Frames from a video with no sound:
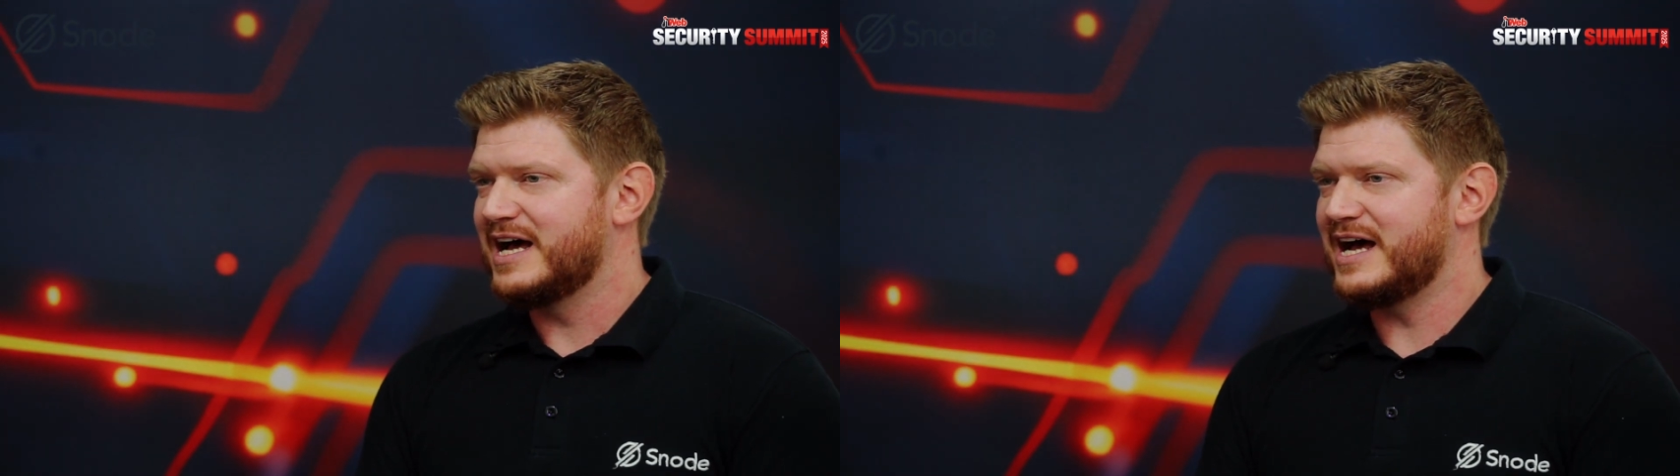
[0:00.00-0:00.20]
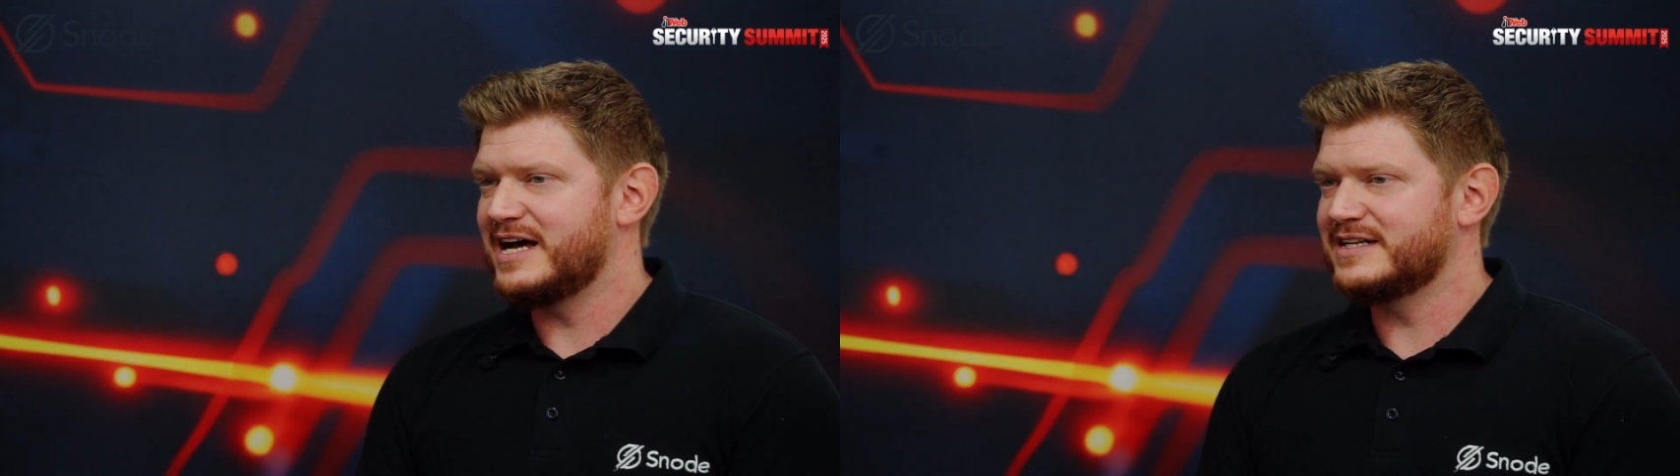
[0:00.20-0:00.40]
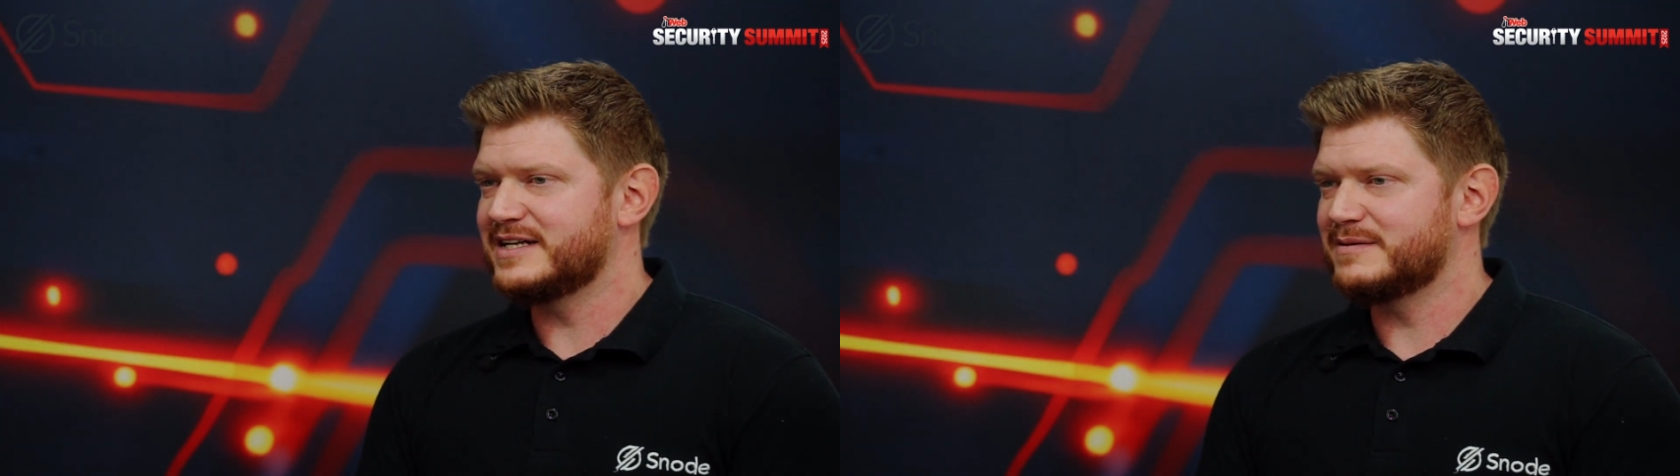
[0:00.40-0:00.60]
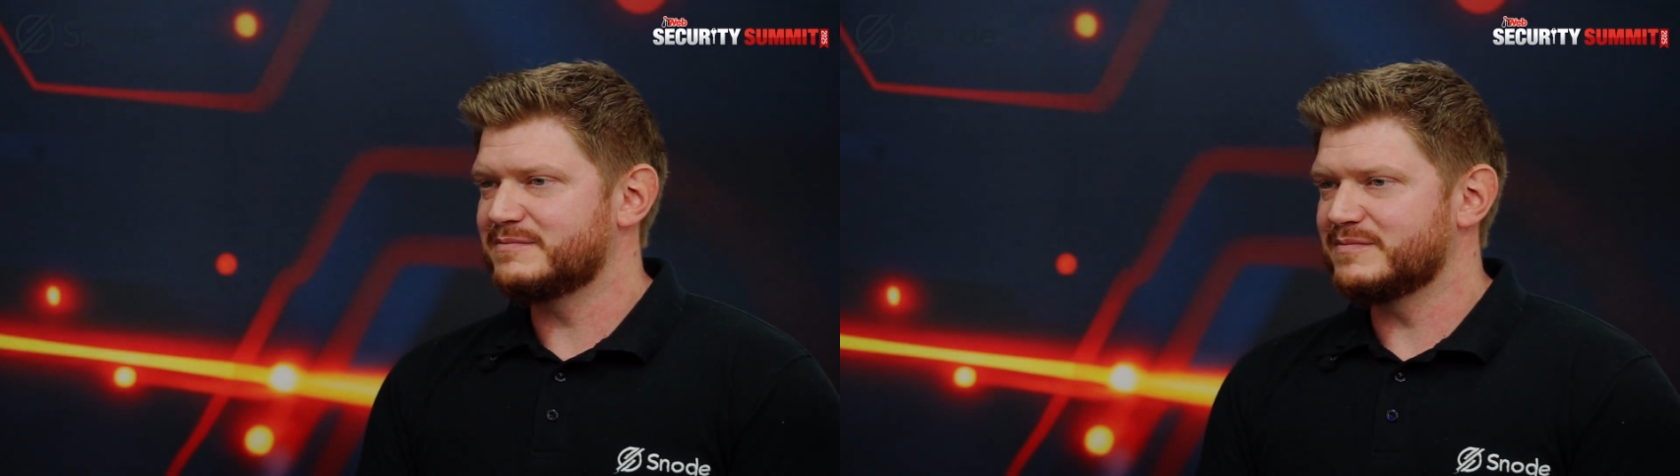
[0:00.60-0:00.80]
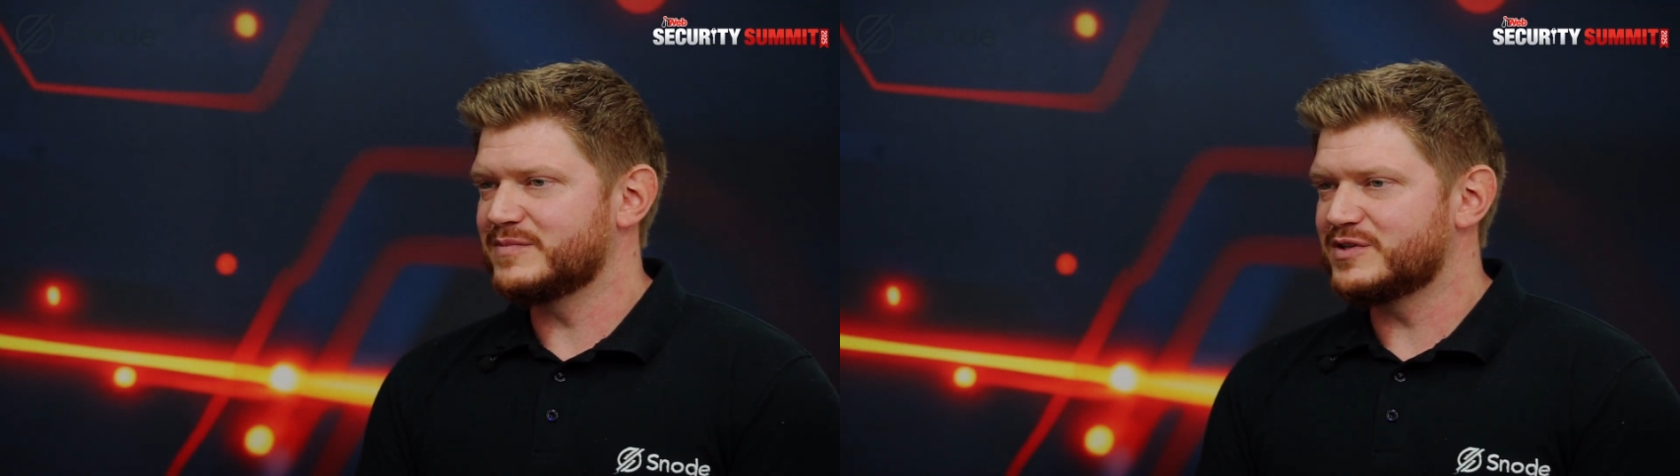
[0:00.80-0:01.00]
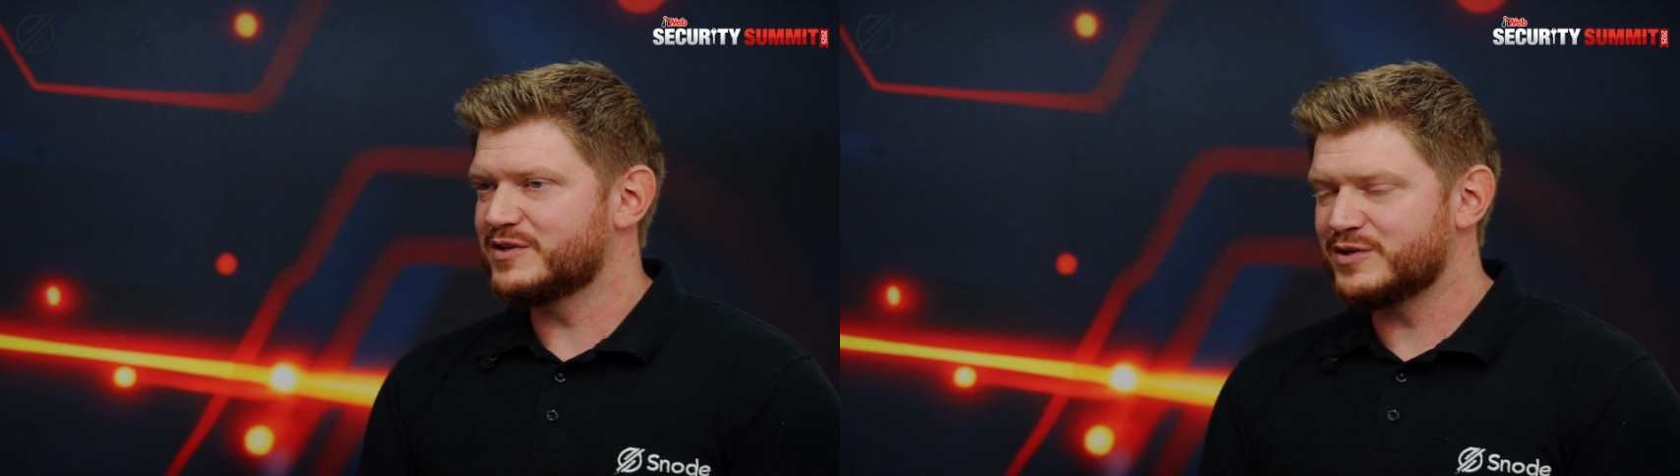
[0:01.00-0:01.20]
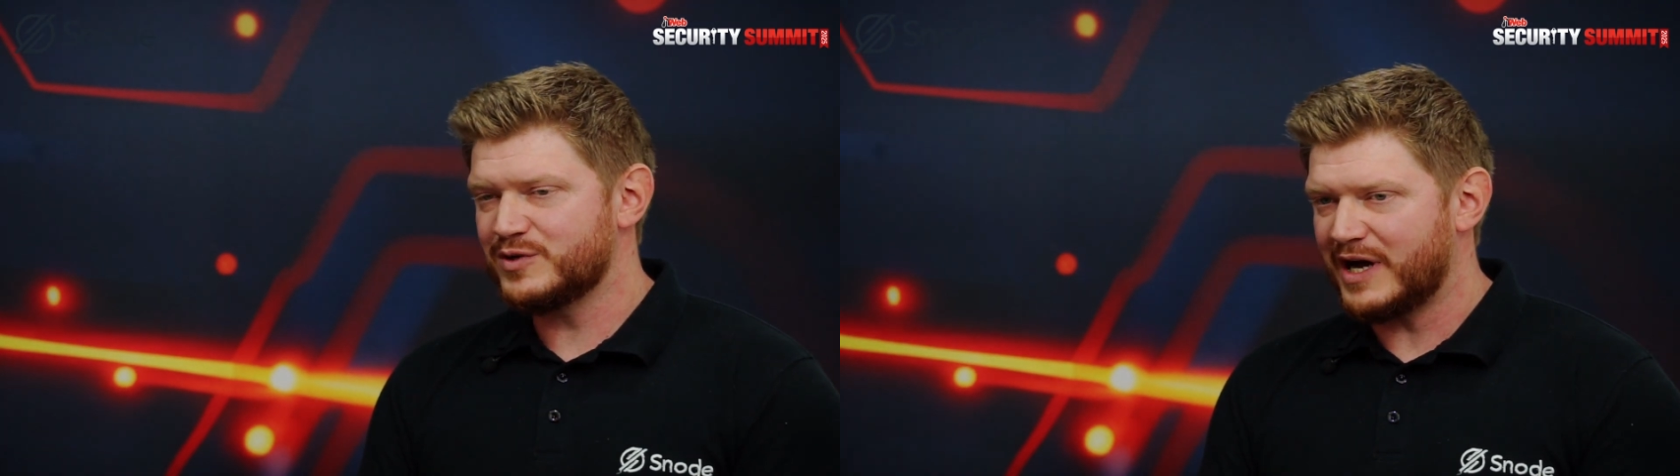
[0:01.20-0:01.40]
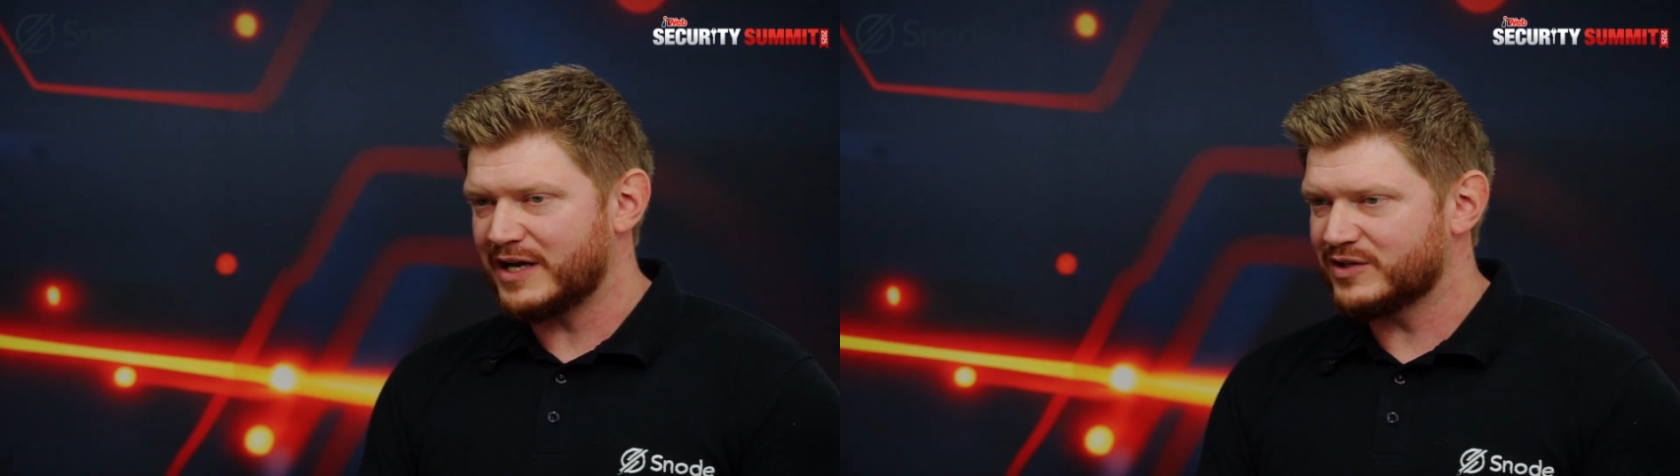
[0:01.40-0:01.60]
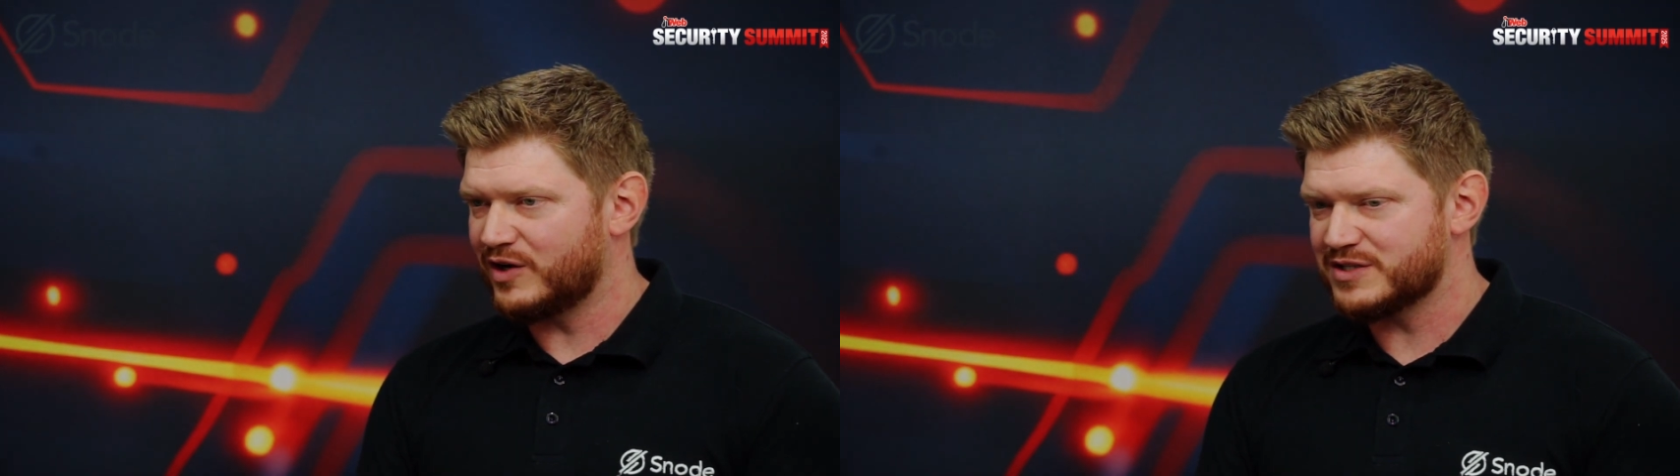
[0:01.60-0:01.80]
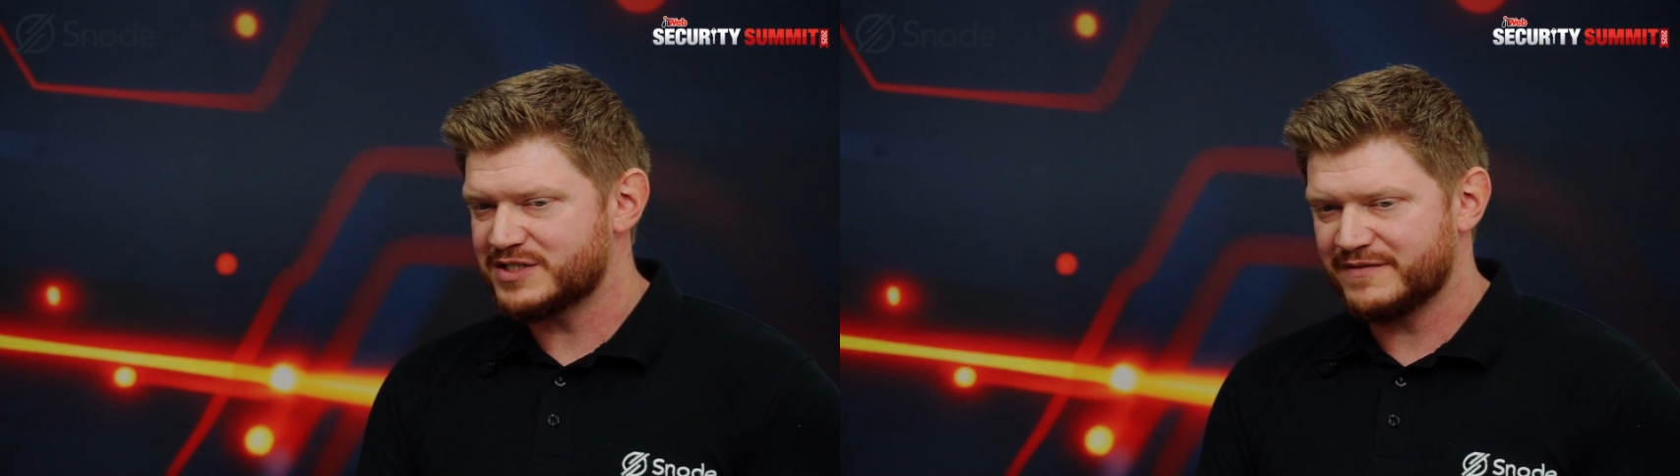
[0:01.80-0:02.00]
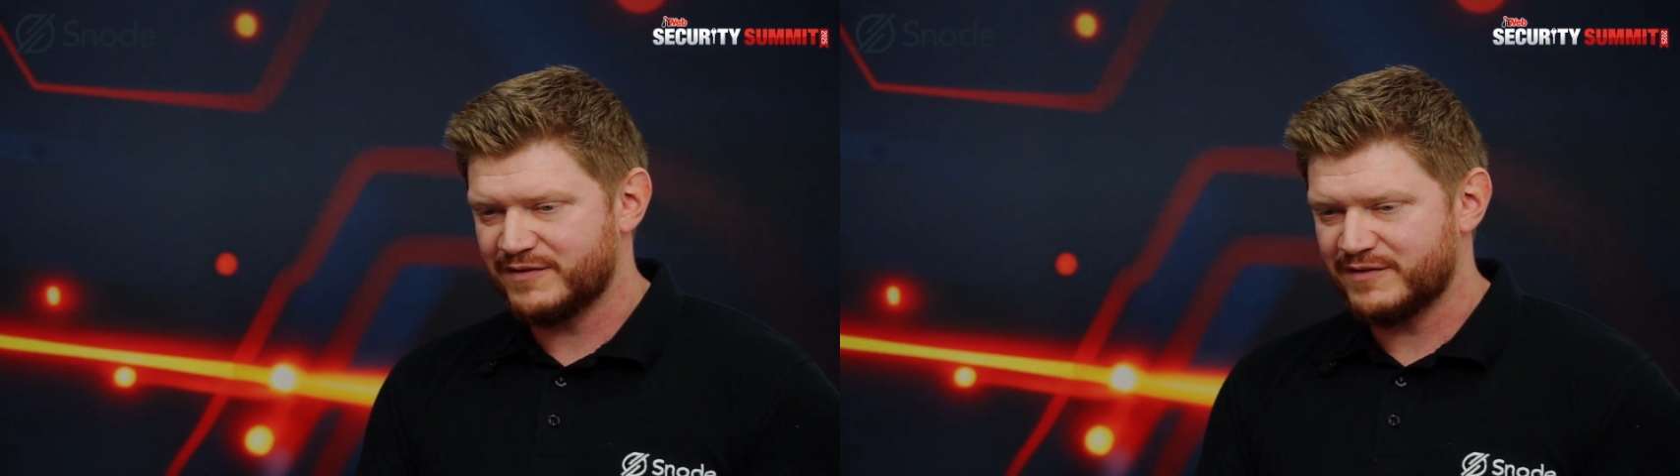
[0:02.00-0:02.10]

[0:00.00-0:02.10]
And throughout last year,